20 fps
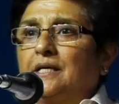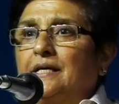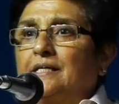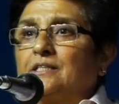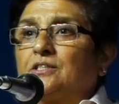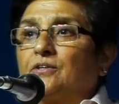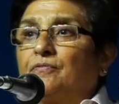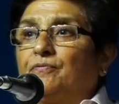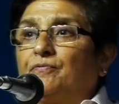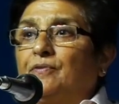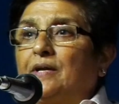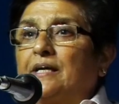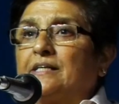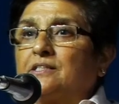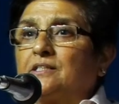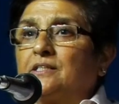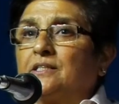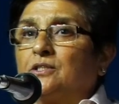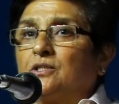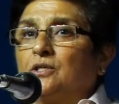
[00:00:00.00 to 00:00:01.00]
is
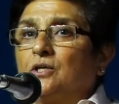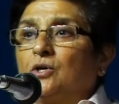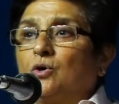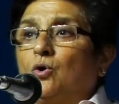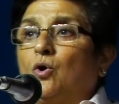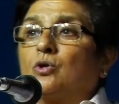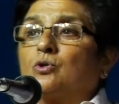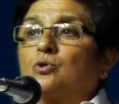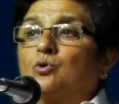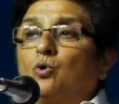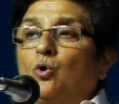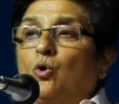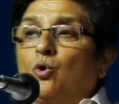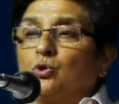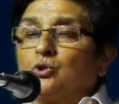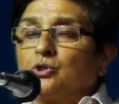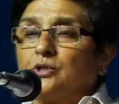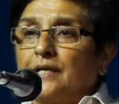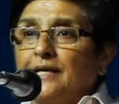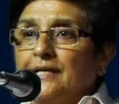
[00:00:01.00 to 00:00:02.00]
reflected or
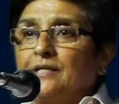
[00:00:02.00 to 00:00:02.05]
goes